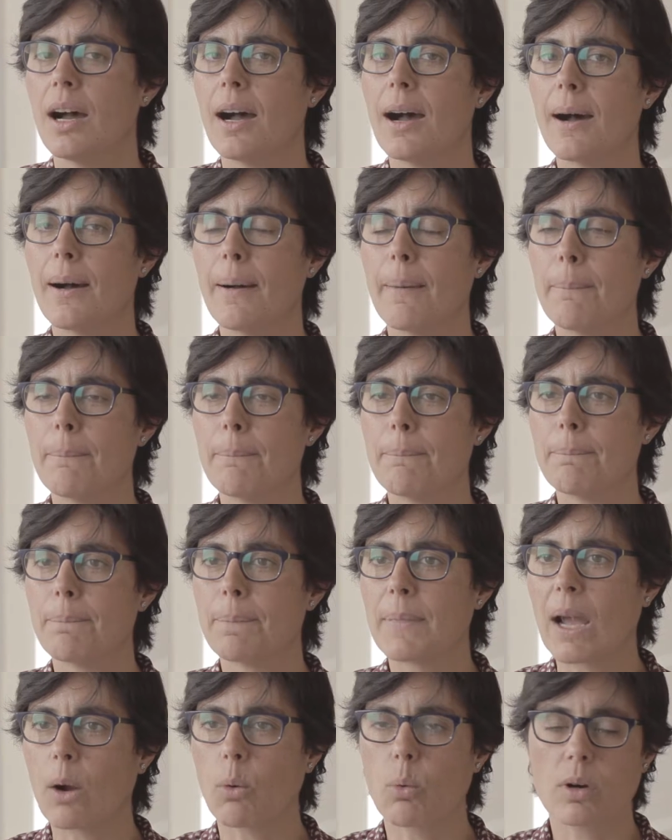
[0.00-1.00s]

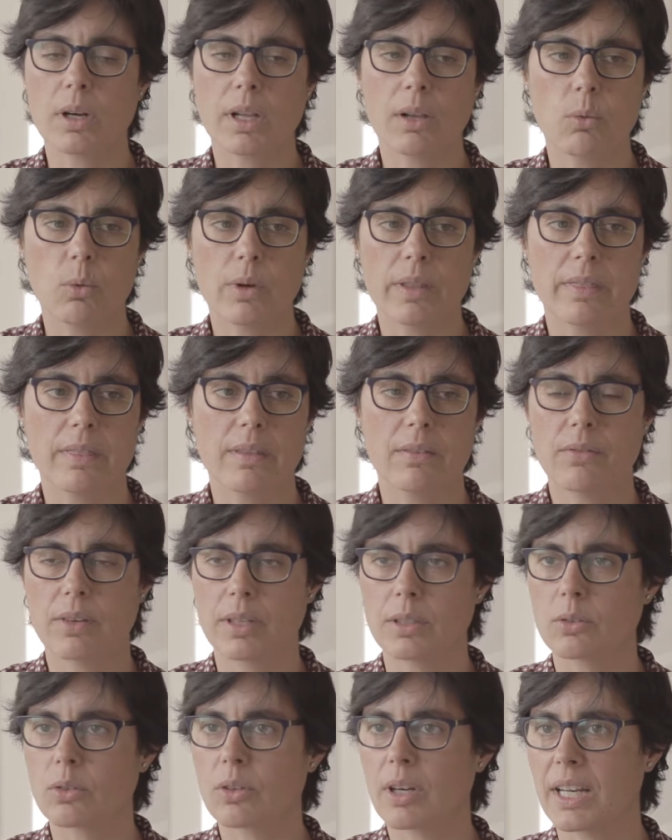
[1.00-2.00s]
I'm working with
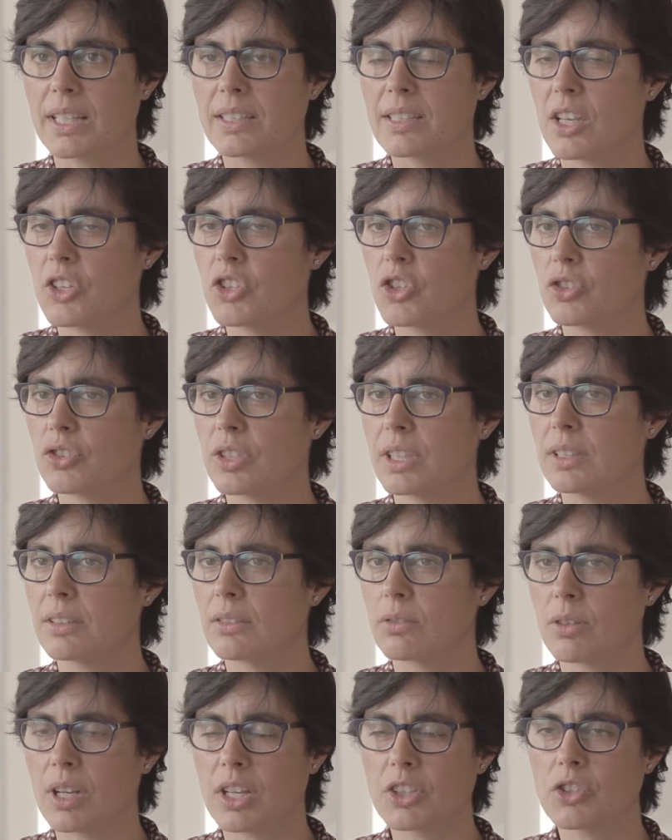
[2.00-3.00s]
different organizations,
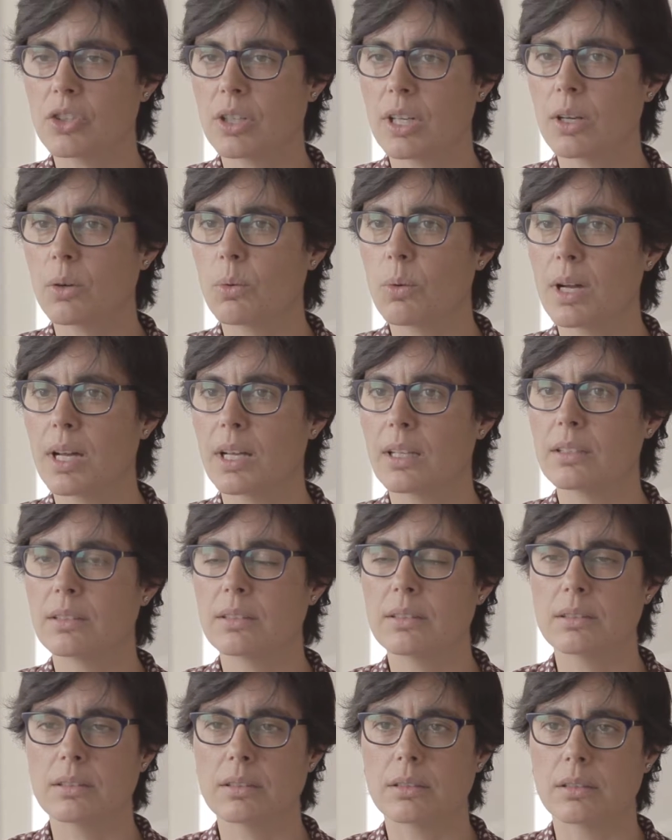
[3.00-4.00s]
international
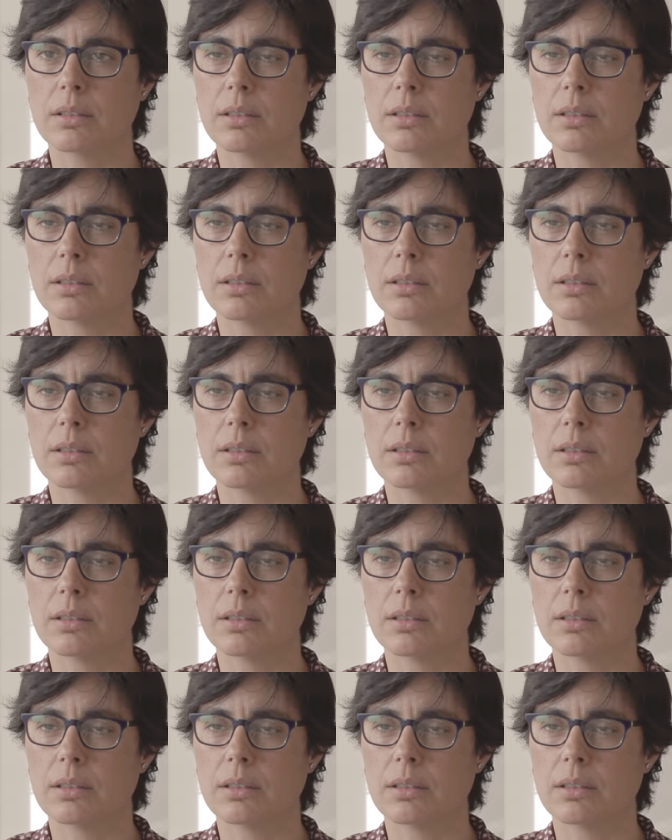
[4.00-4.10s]
ones,